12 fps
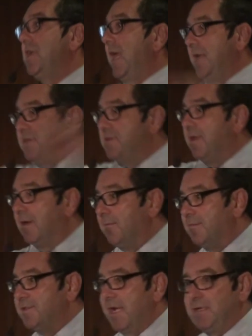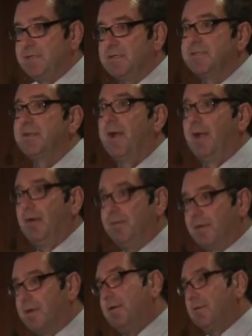change the
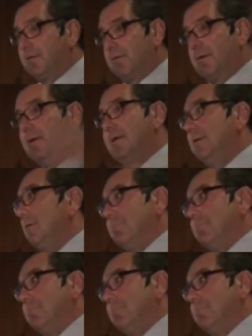style, the color,